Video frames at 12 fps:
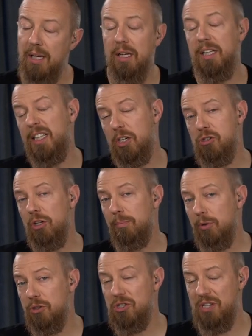an additional
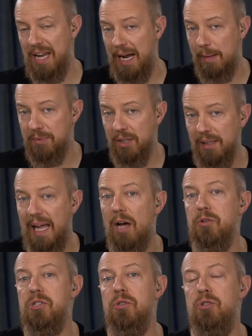purchase app that
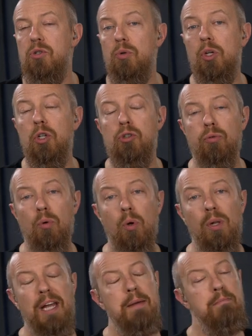allows you to
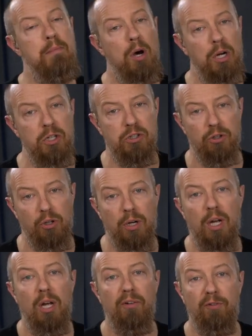control and monitor
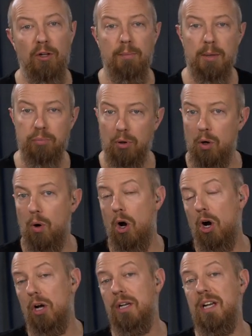Filmic Pro
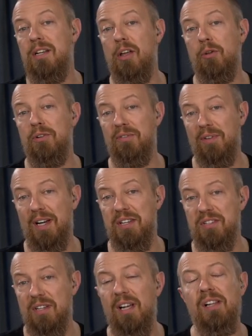on another
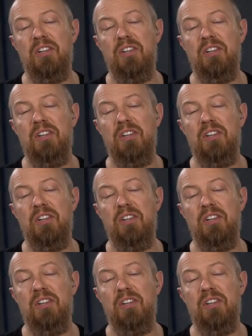device.